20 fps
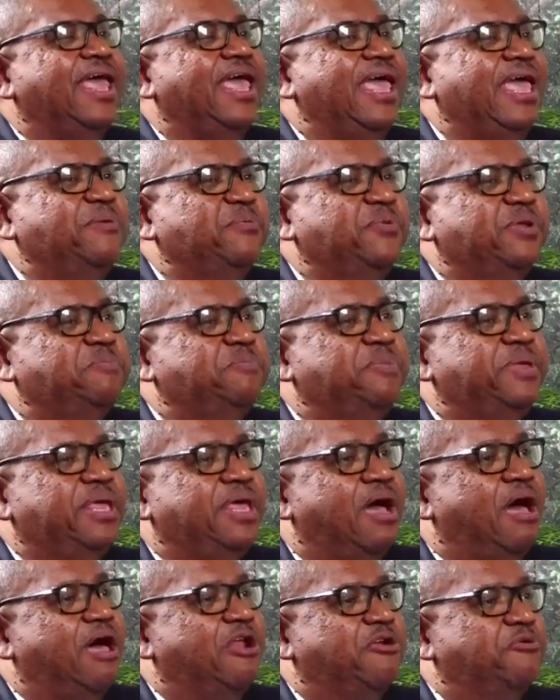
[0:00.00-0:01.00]
it would
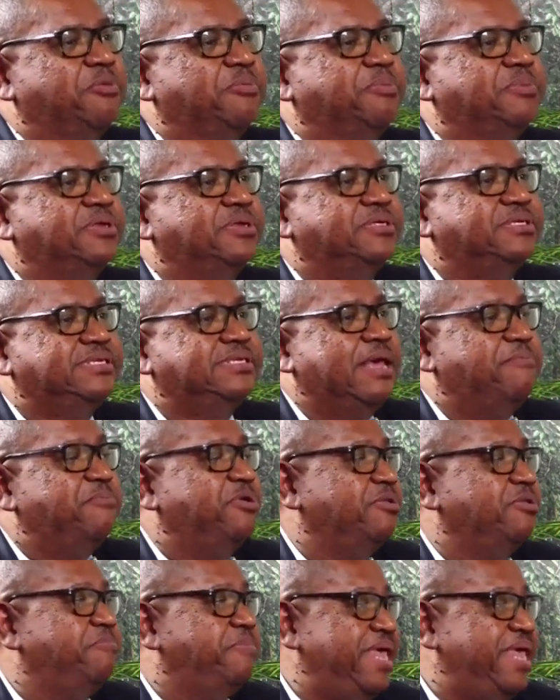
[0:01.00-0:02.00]
be Honorable
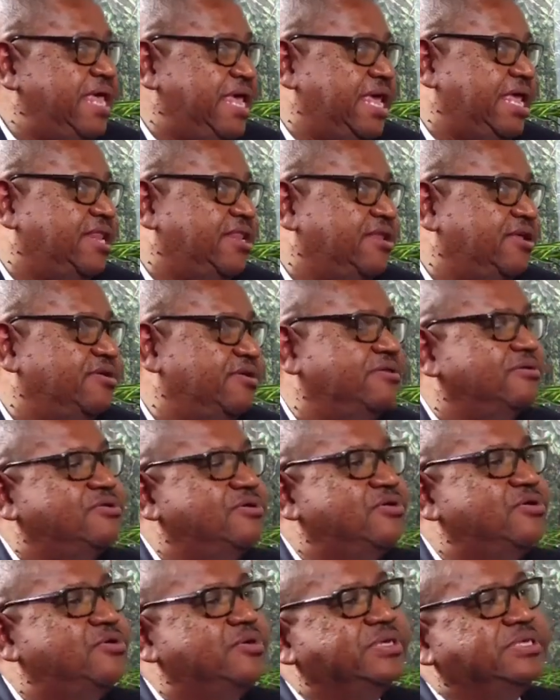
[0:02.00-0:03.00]
Samuel Bean,
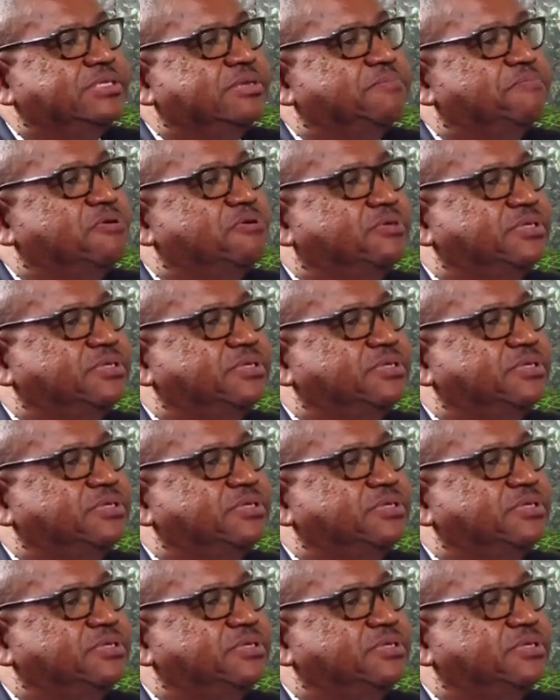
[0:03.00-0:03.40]
who is the most